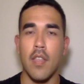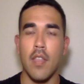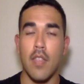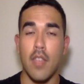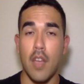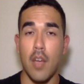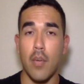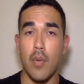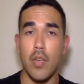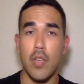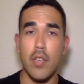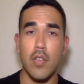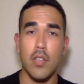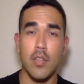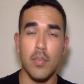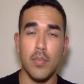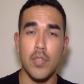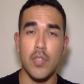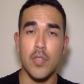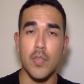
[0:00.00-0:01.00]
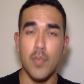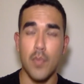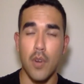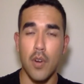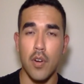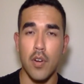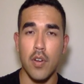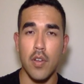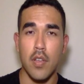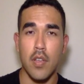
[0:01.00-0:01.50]
That way you can be
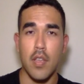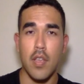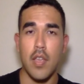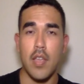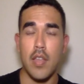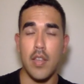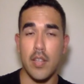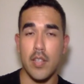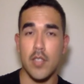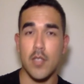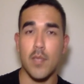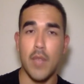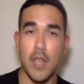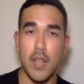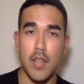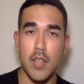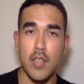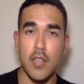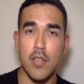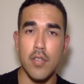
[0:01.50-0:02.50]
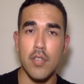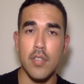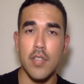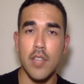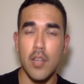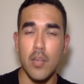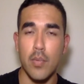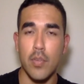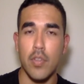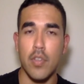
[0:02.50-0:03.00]
smart in expanding your
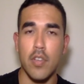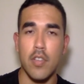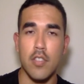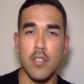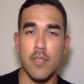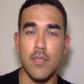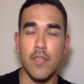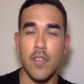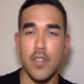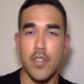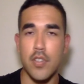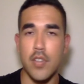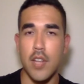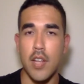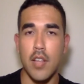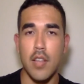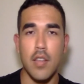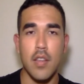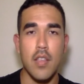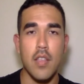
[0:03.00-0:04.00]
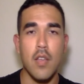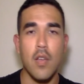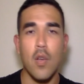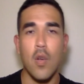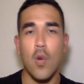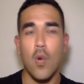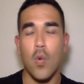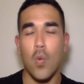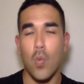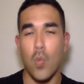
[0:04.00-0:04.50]
site with custom functionality
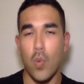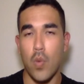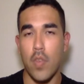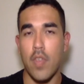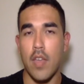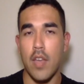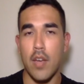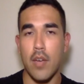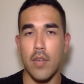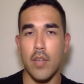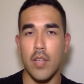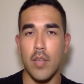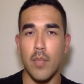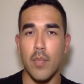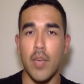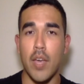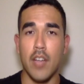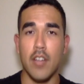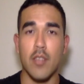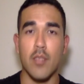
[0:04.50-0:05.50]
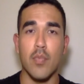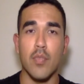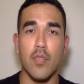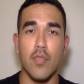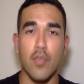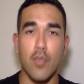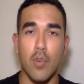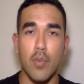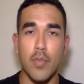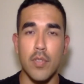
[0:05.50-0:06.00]
without impacting
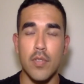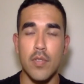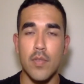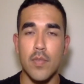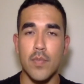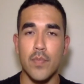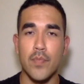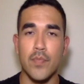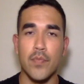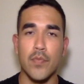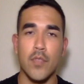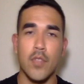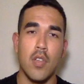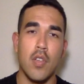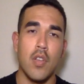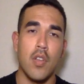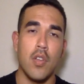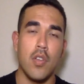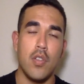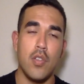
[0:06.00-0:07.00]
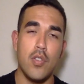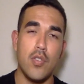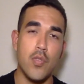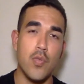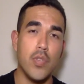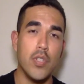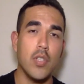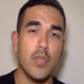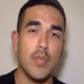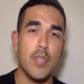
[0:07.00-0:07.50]
performance. You should
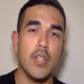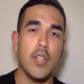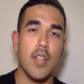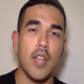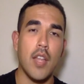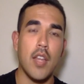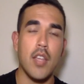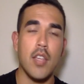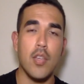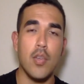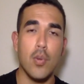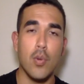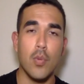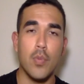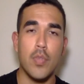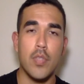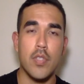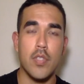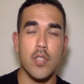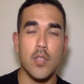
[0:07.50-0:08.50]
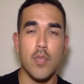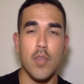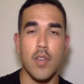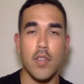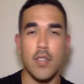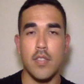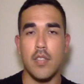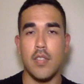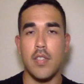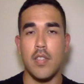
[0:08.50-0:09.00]
really be aligning your business
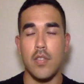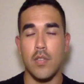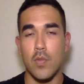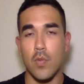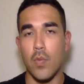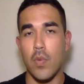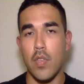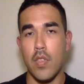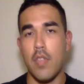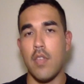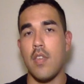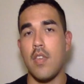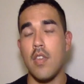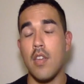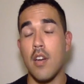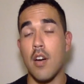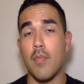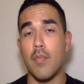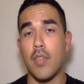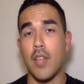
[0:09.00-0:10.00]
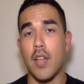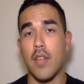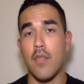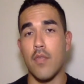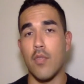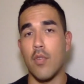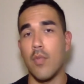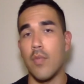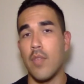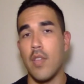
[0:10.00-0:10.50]
processes with the e-com
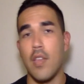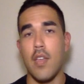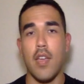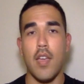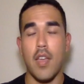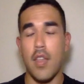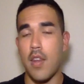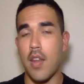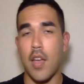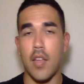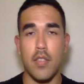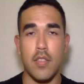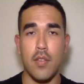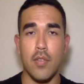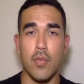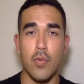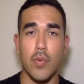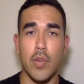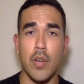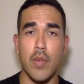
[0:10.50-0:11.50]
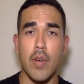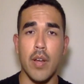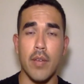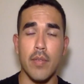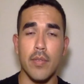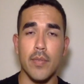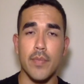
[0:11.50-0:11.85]
platform and not the other way around.